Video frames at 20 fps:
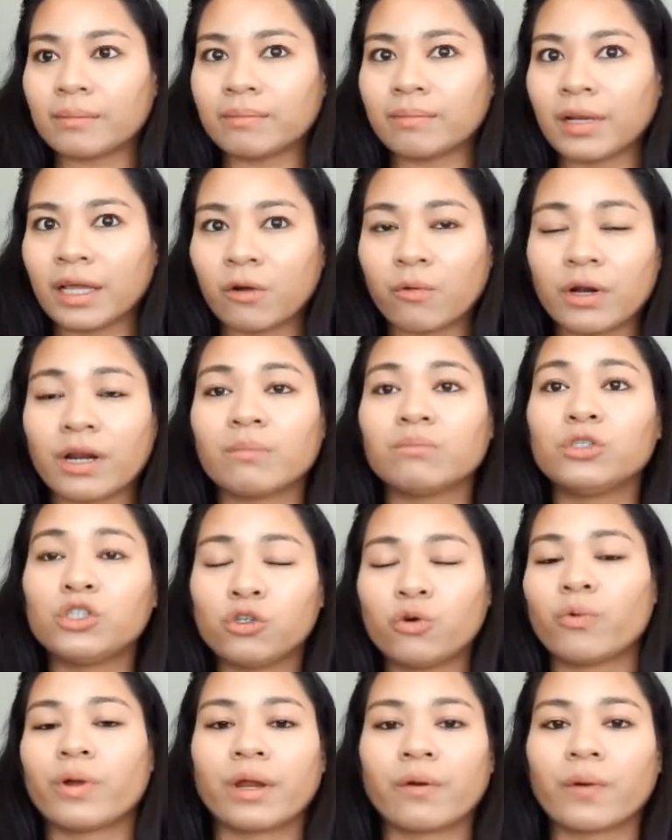what I'm
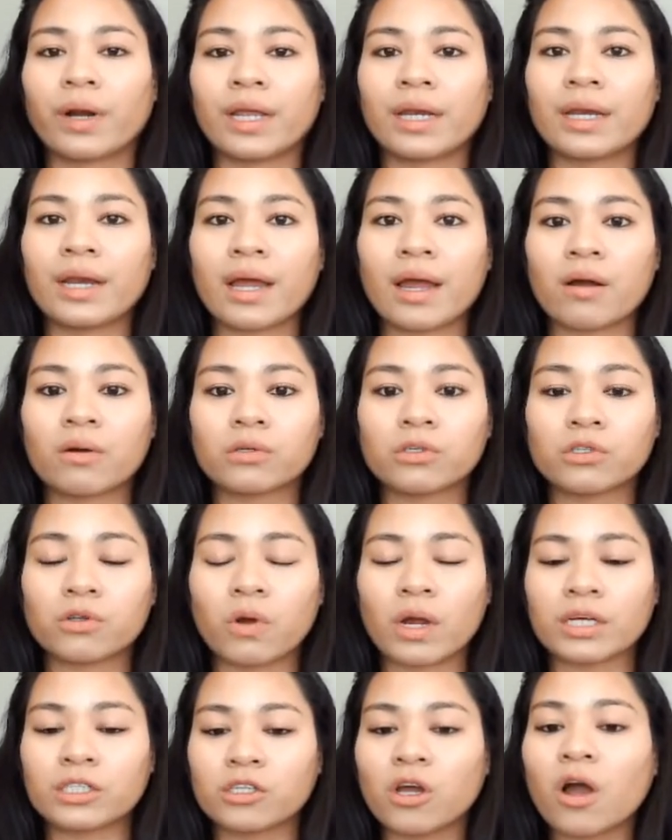doing right now, so
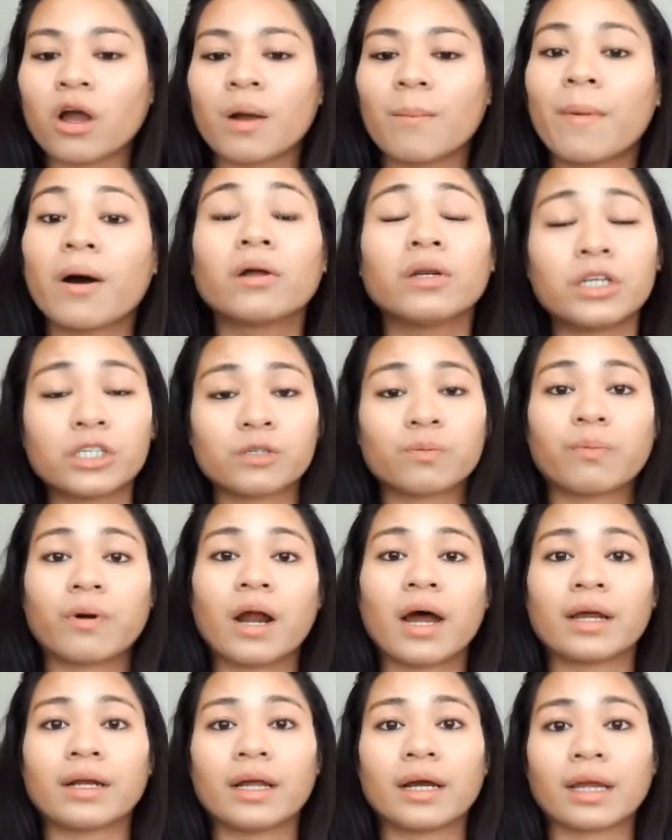I talk about this
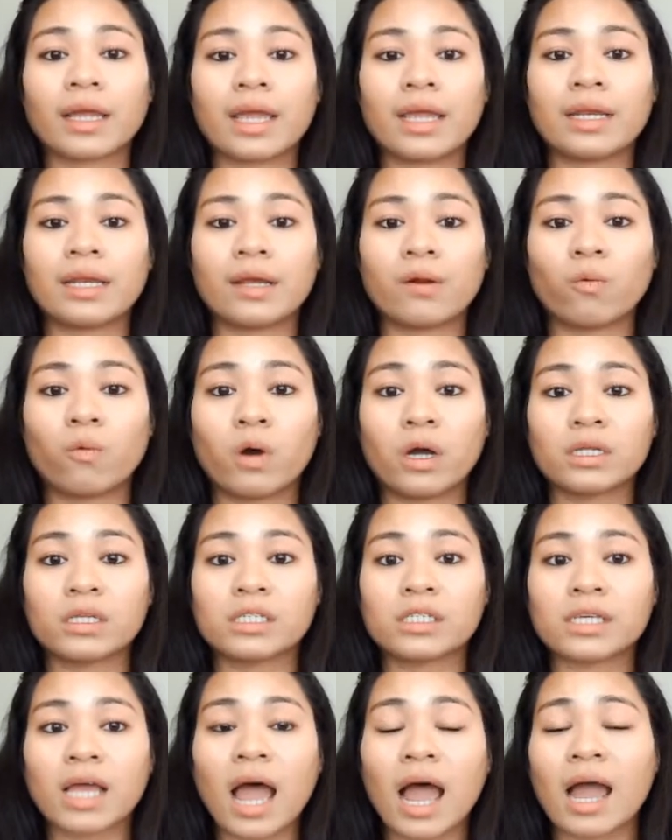product, and then
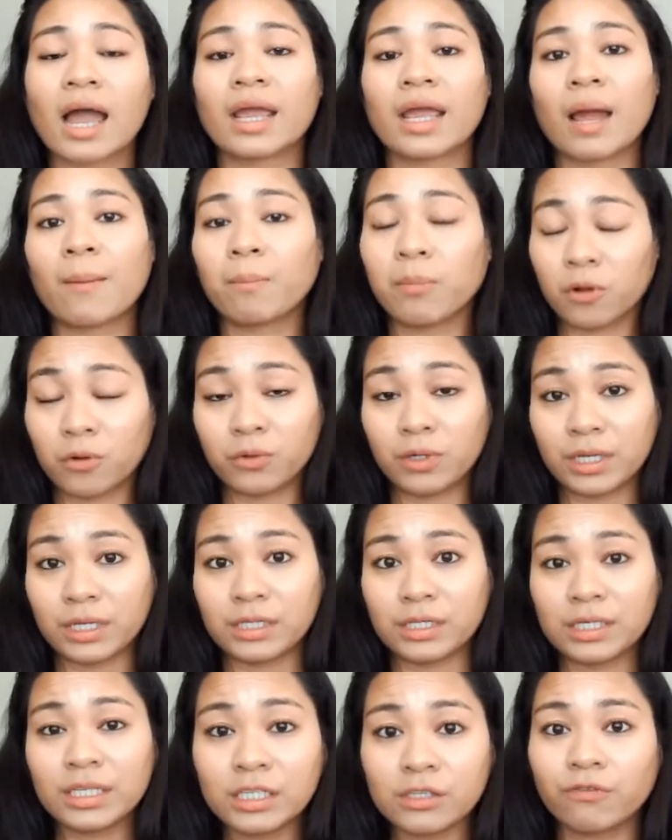once I
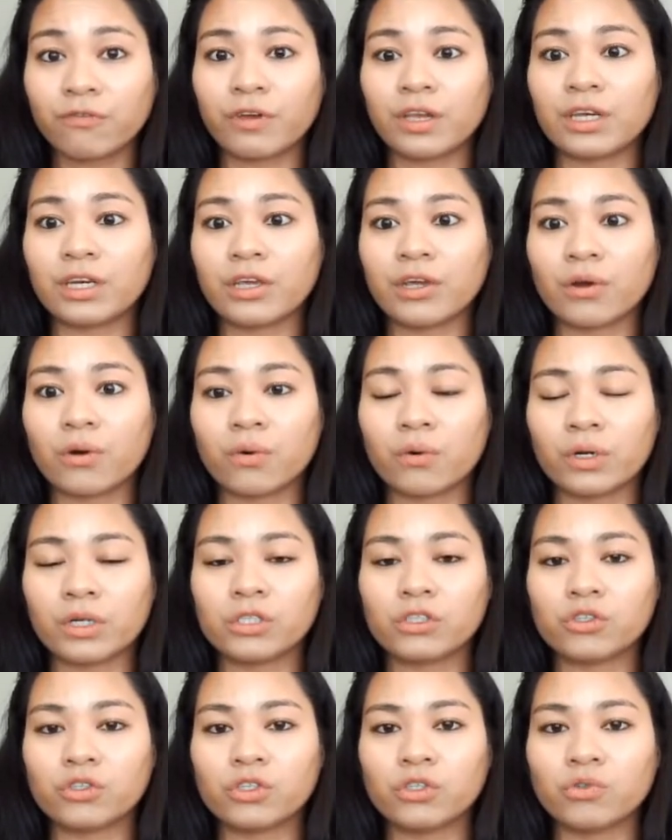uploaded this video
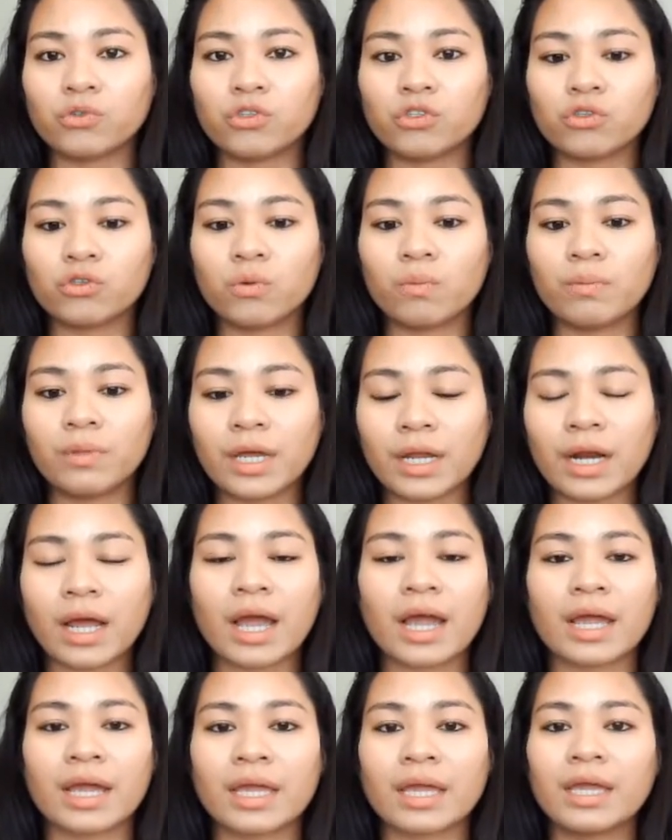into YouTube, then
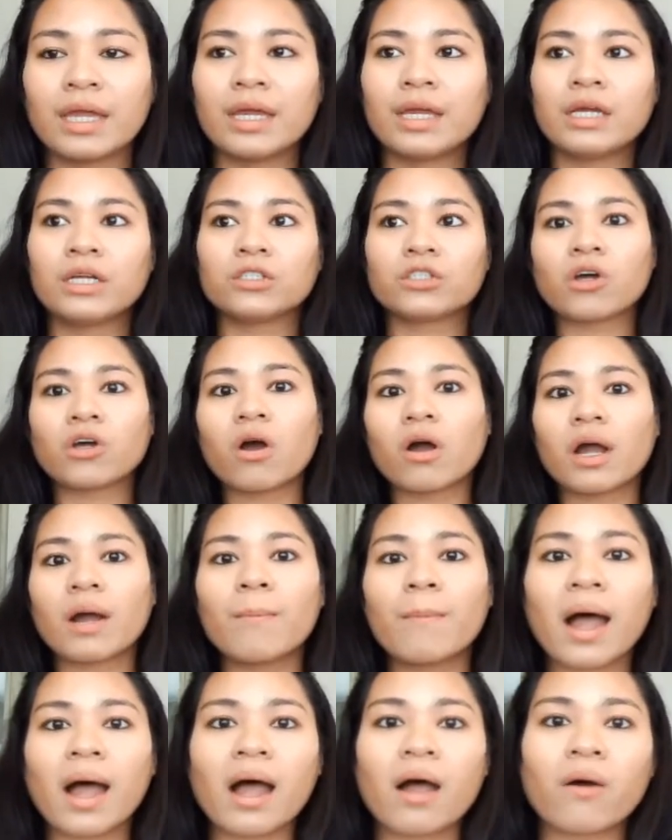I talk
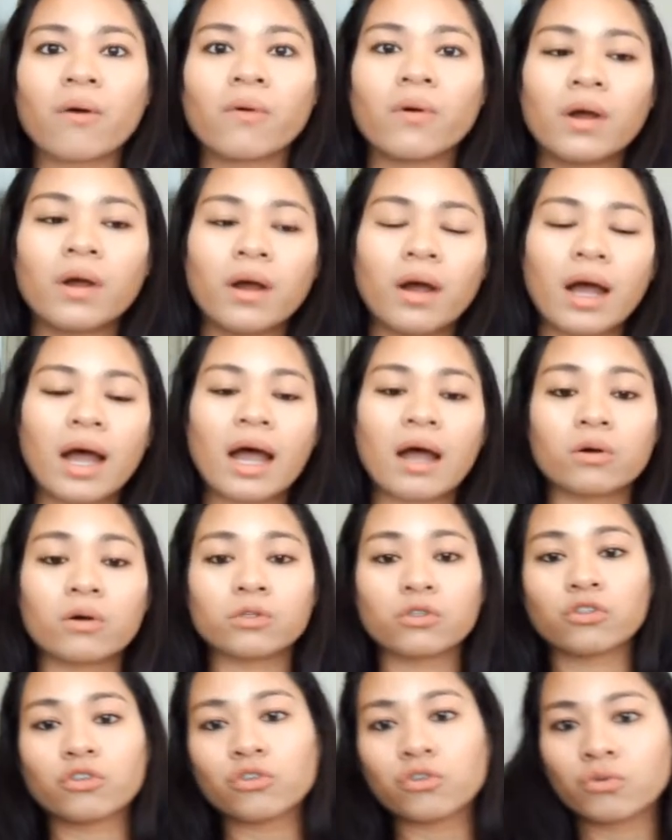about how
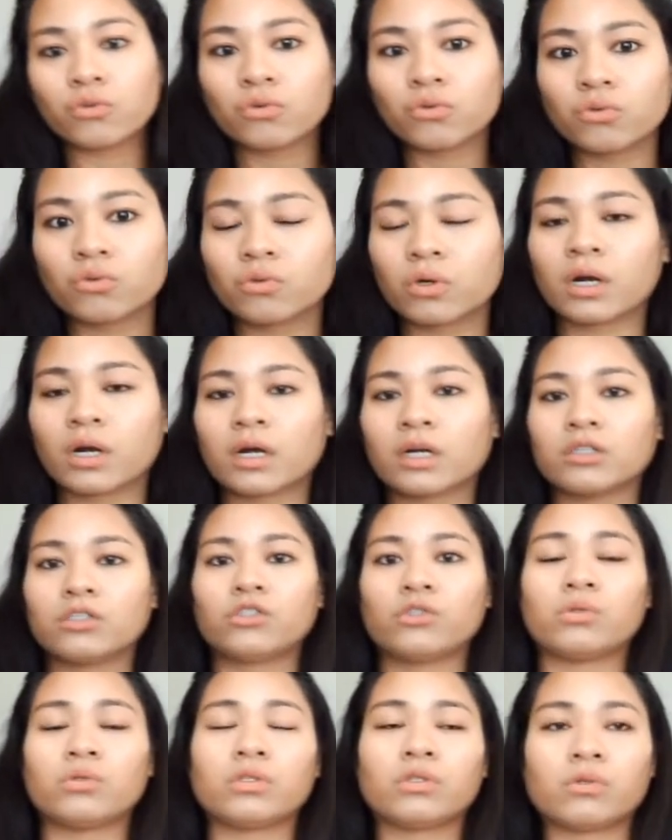to
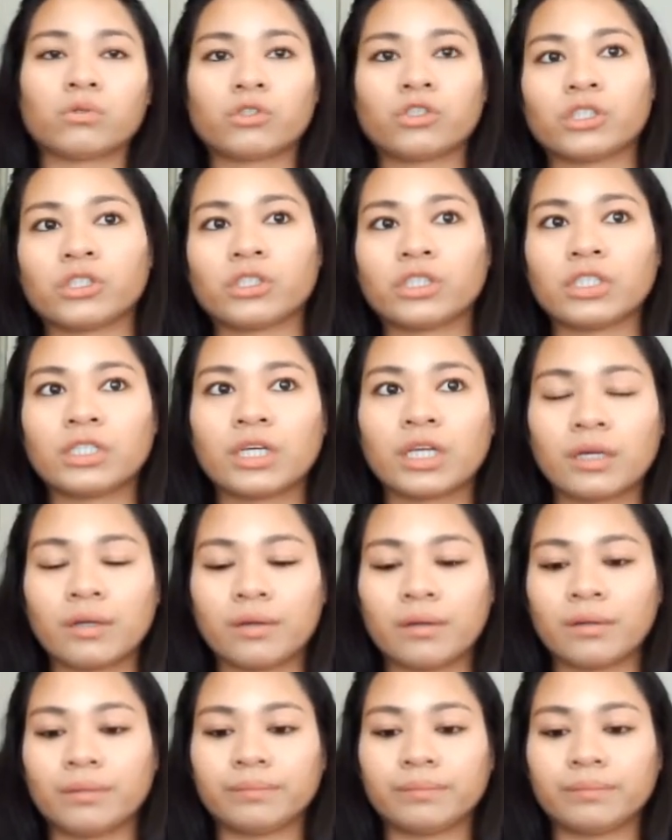do social syndication.